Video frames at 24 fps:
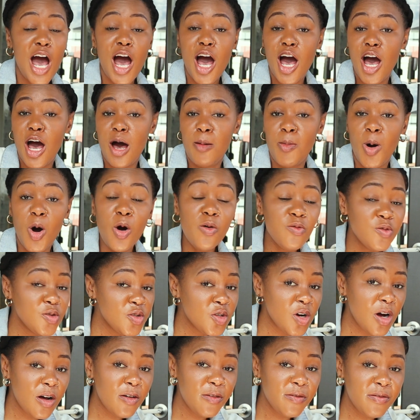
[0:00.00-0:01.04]

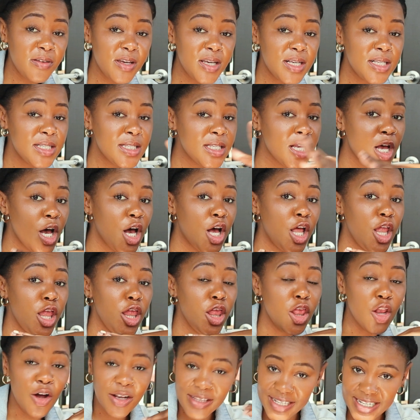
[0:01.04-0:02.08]
overdraft fees,
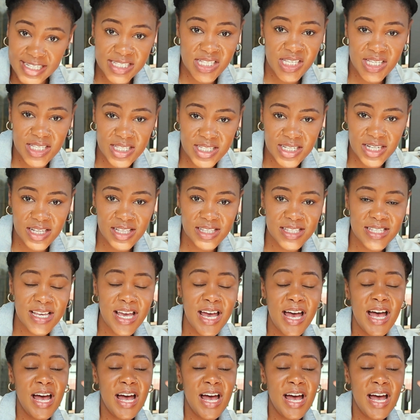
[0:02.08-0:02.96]
non-existent.